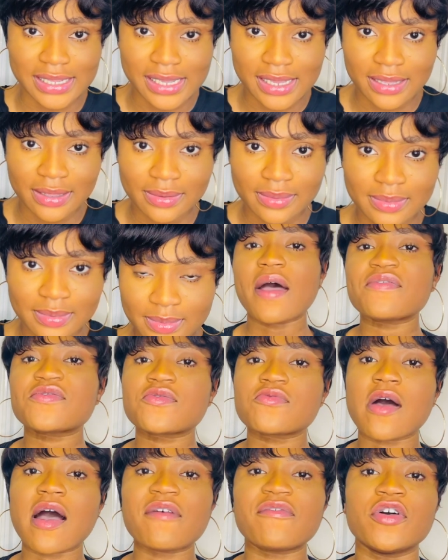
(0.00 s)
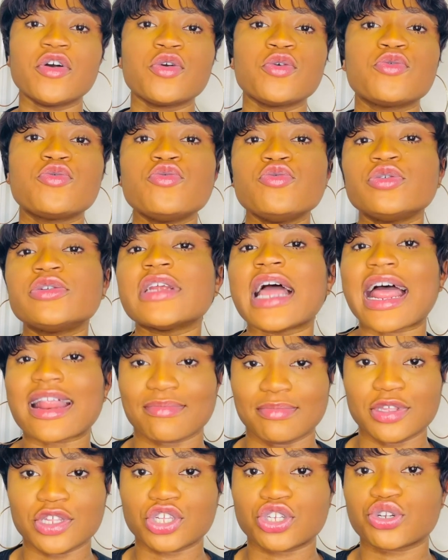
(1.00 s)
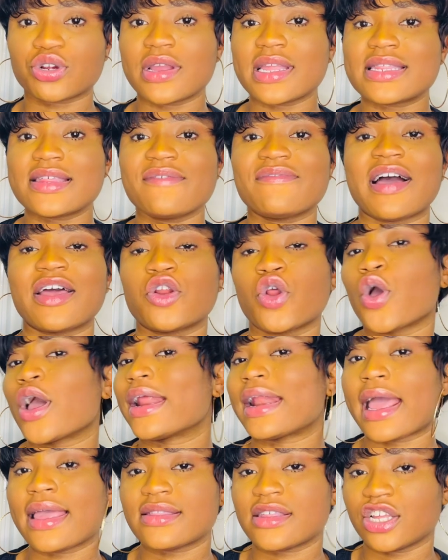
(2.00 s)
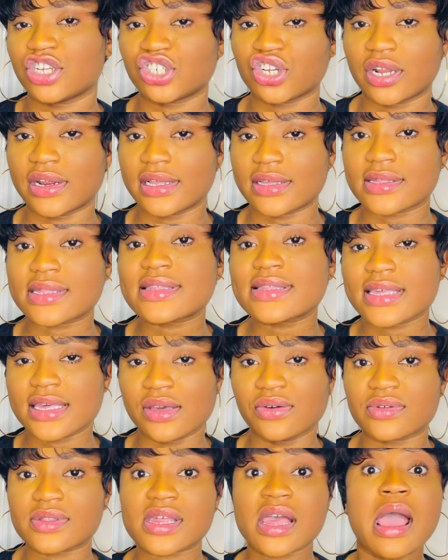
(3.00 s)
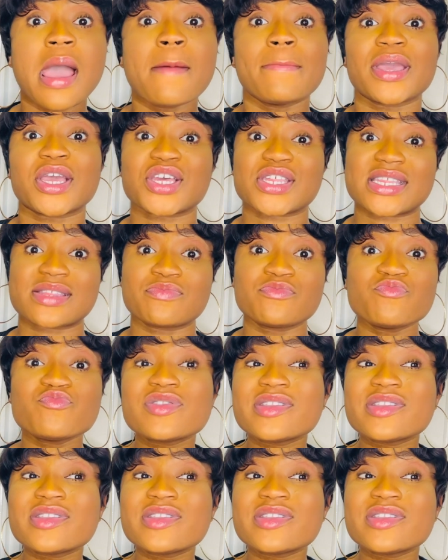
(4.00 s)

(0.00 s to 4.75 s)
You have to have a good administrative and organizational skills, because